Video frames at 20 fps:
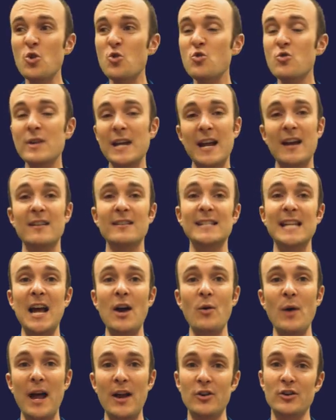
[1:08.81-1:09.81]
who cares
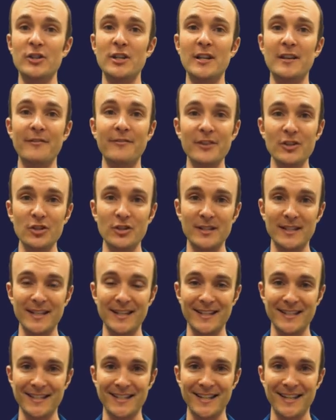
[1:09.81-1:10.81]
how energy efficient
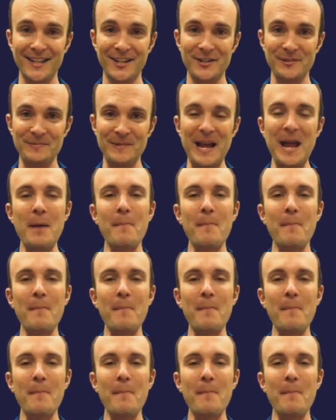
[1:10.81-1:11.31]
it is in here?